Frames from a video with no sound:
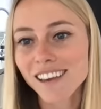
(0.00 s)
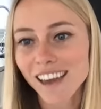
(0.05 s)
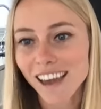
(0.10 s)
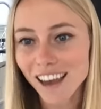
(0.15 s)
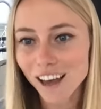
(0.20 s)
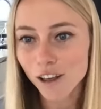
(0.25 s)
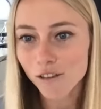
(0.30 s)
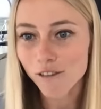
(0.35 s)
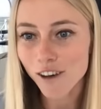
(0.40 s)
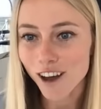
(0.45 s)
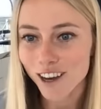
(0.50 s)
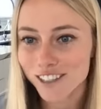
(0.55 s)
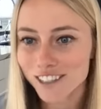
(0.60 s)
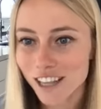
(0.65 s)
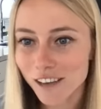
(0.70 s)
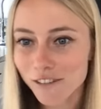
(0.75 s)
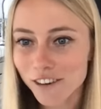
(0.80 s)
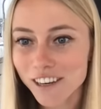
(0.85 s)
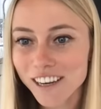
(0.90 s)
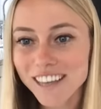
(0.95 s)
L Fox,
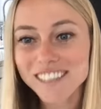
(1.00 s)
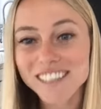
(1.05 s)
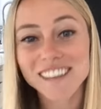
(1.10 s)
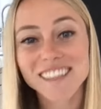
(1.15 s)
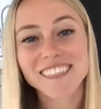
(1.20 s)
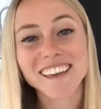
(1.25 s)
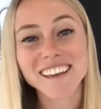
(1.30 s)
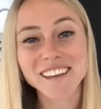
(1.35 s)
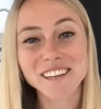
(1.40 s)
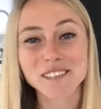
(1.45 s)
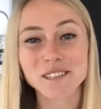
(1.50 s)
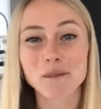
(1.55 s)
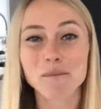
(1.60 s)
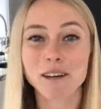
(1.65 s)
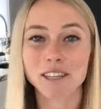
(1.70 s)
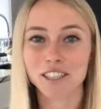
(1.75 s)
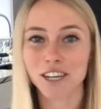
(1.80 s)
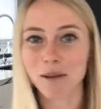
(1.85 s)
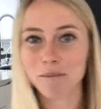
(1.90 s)
love your kitchen. Thank you so much.